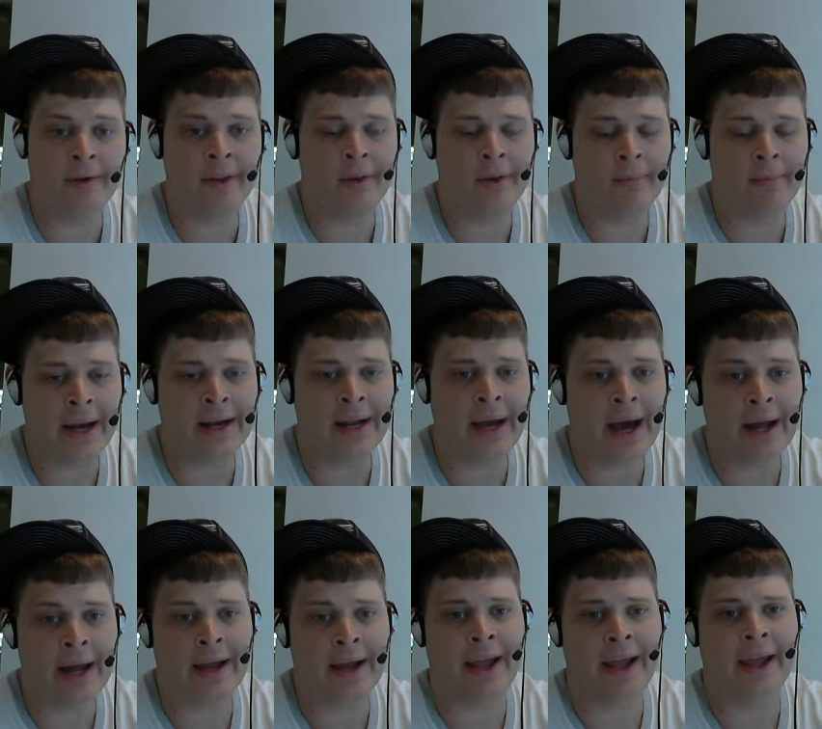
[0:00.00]
than
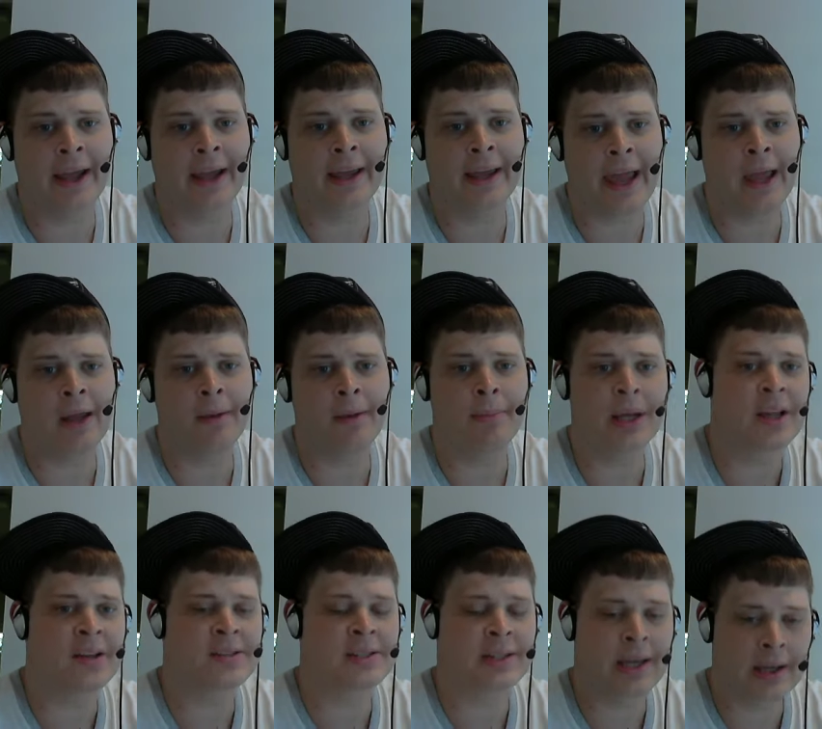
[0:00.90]
Maidana ha- can
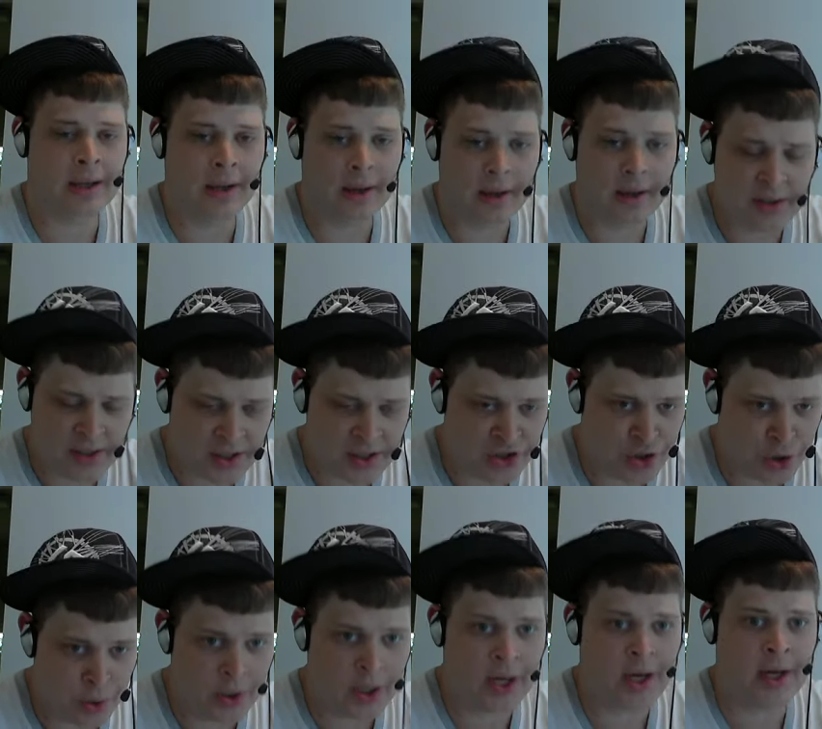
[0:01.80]
because
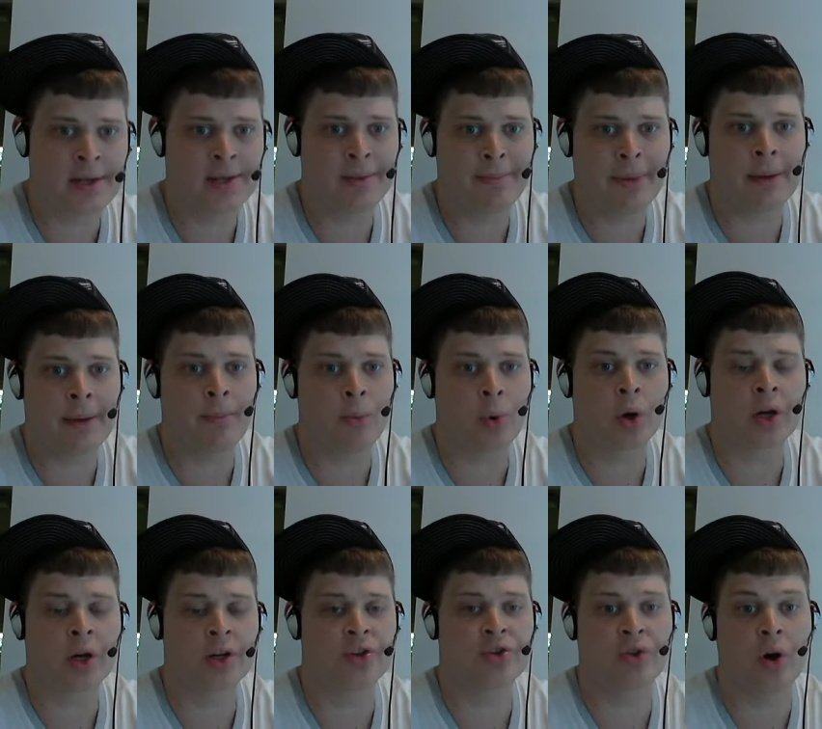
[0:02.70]
Judah is a bit more
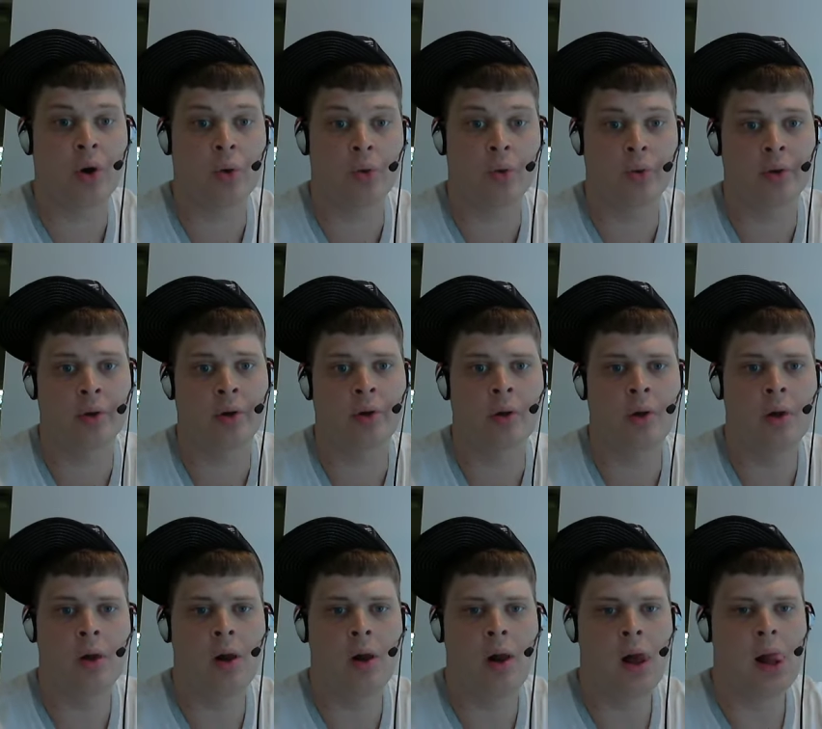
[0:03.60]
controlled.
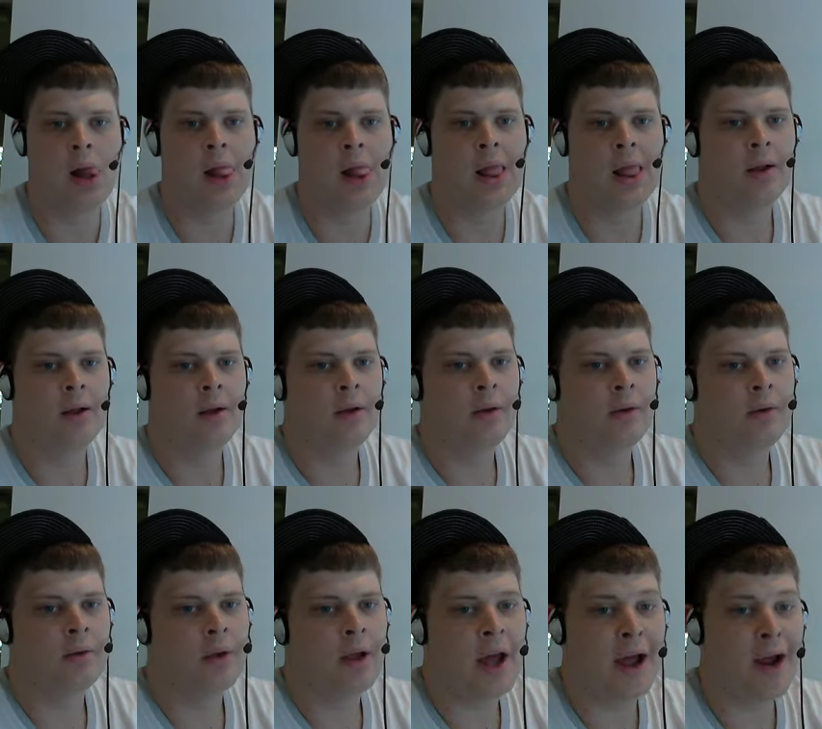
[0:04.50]

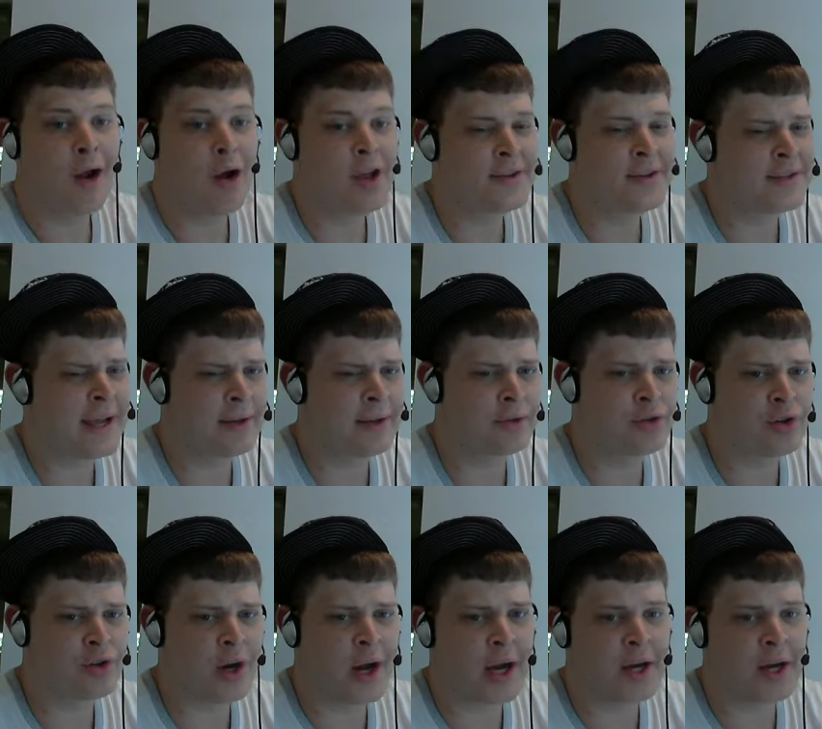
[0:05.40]
Now it sounds
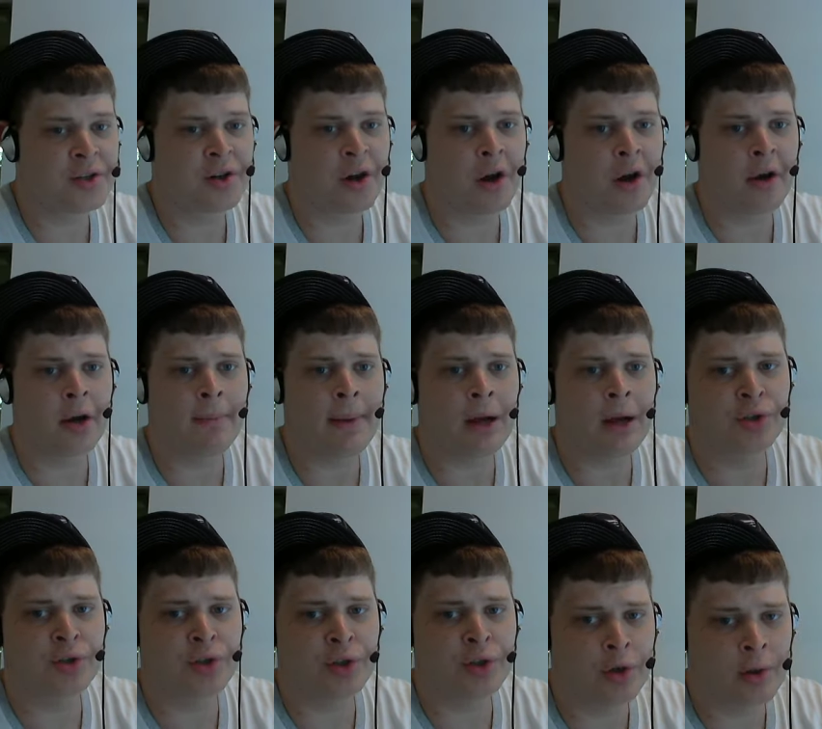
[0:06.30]
strange talking about
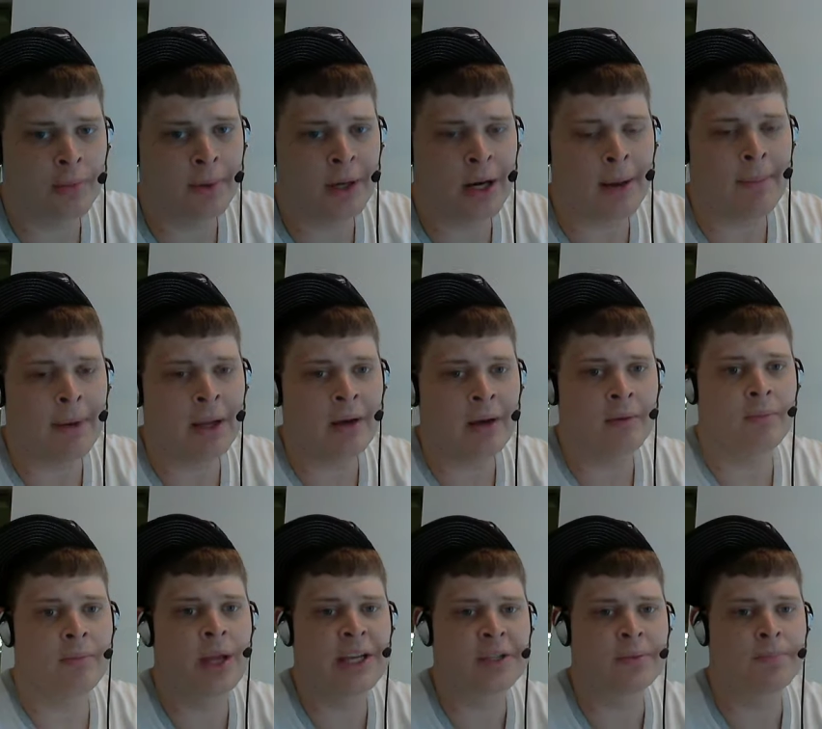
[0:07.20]
Judah, but I mean
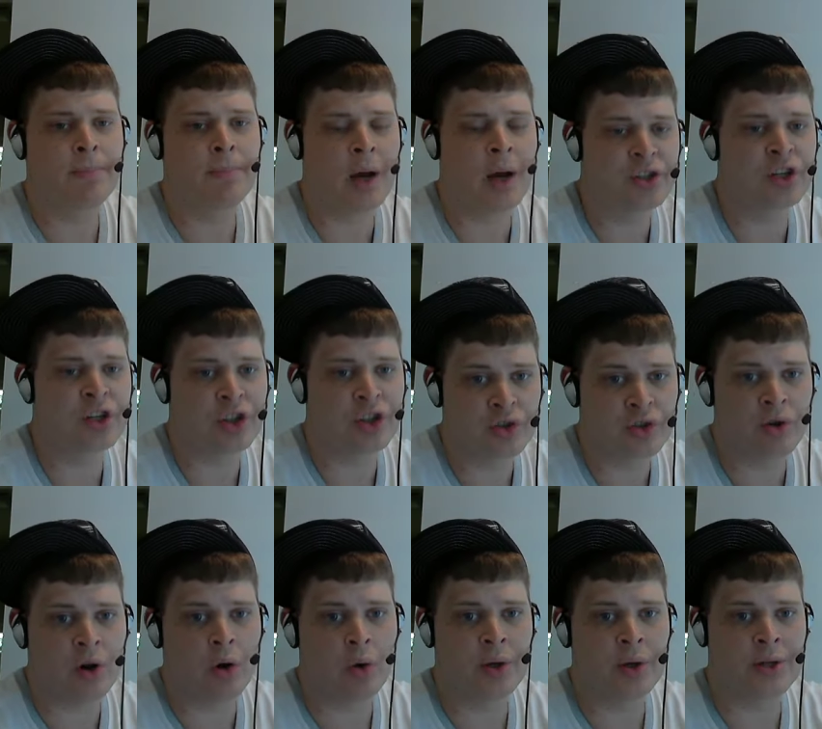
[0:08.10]
his punch
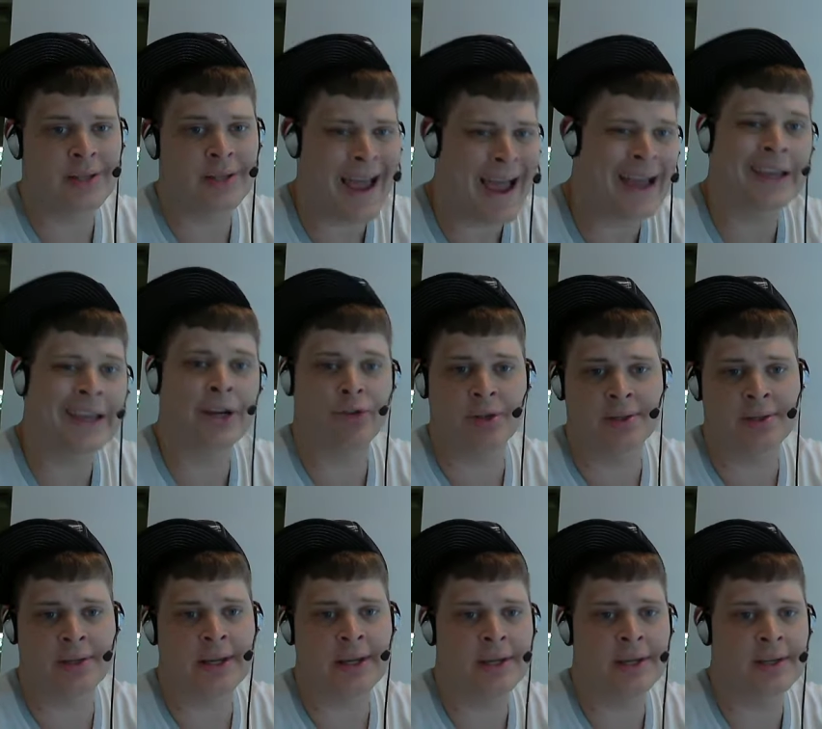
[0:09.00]
control, his
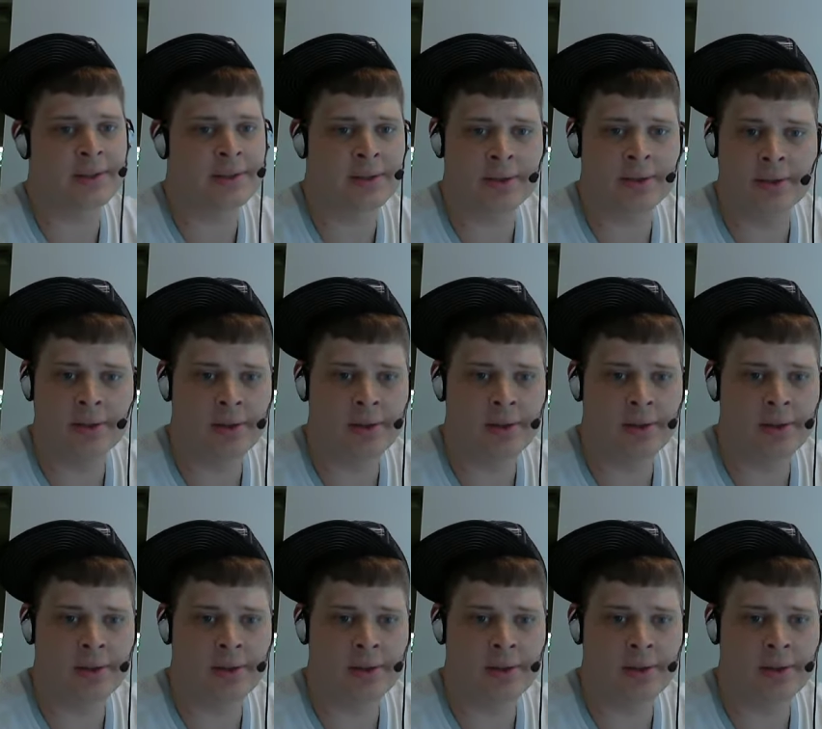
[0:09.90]
accuracy is